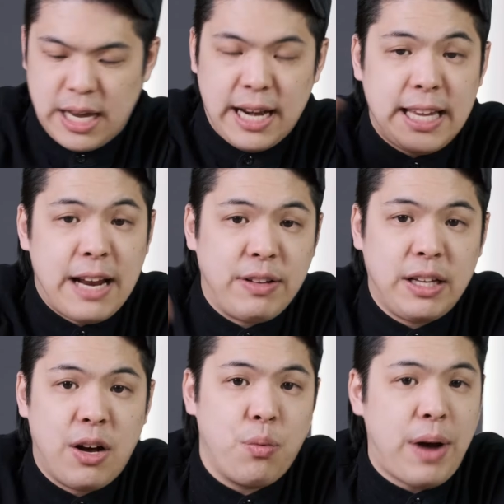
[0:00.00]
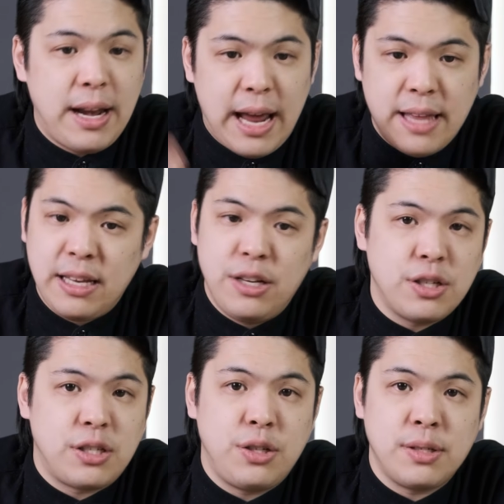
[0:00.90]
kind of get everything all wet, and then you
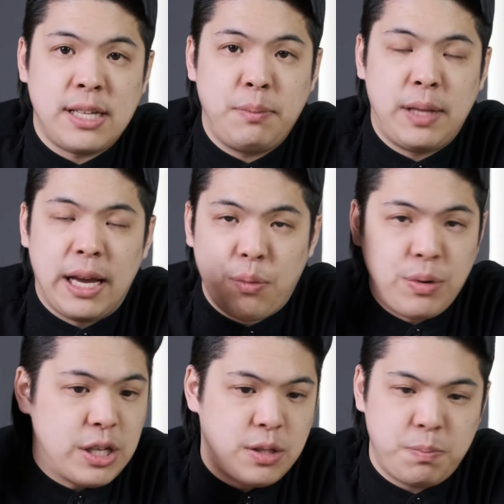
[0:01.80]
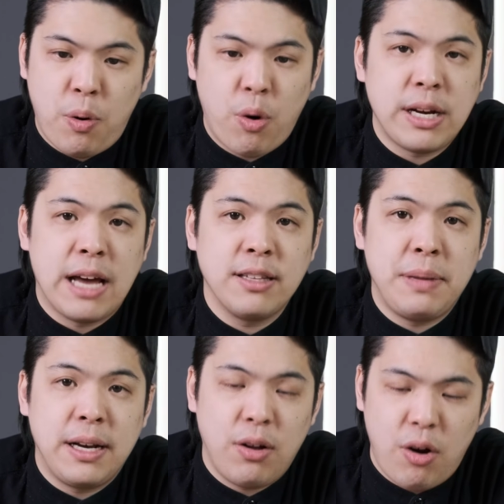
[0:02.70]
just do the same thing. We just pour down the
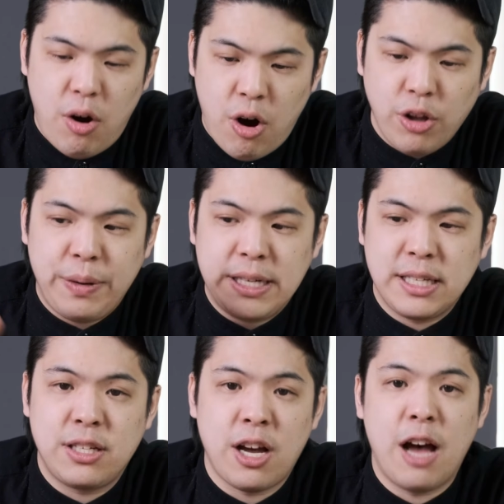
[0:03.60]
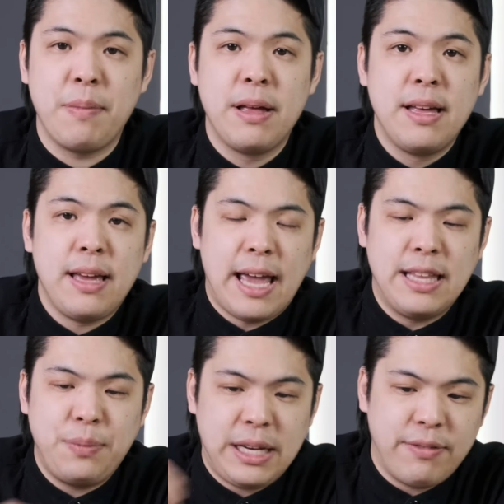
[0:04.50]
middle all the way to the top, and
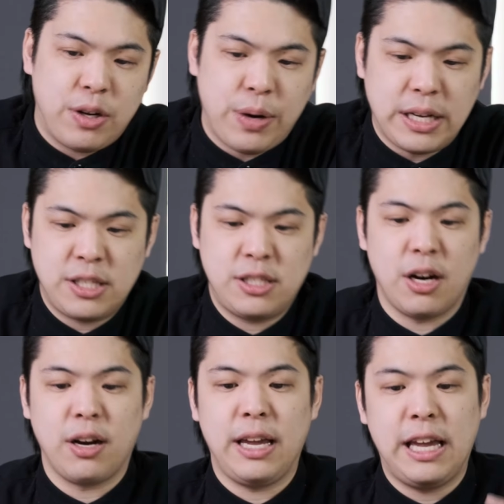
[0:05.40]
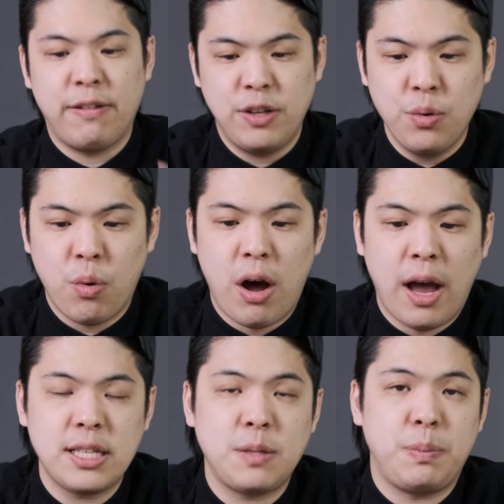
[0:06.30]
then we give it a quick stir. If you
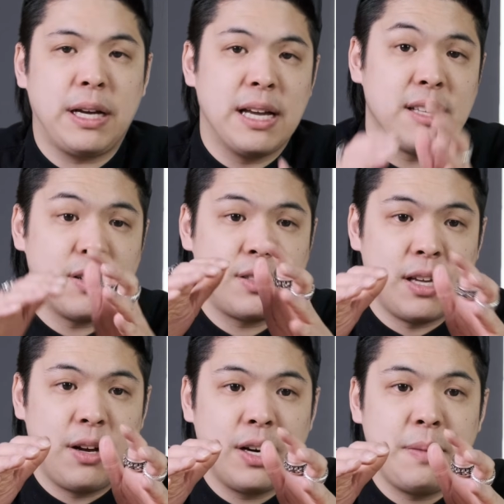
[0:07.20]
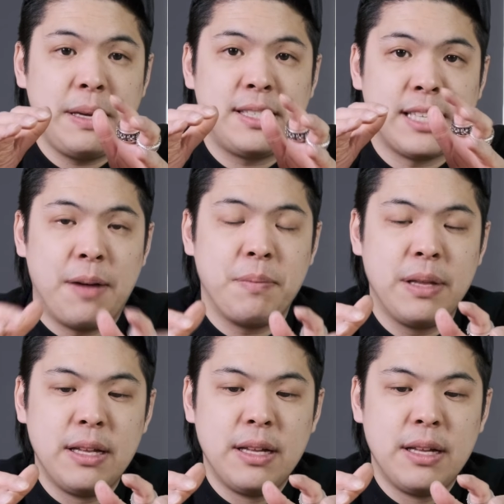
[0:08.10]
want, because there's going to be some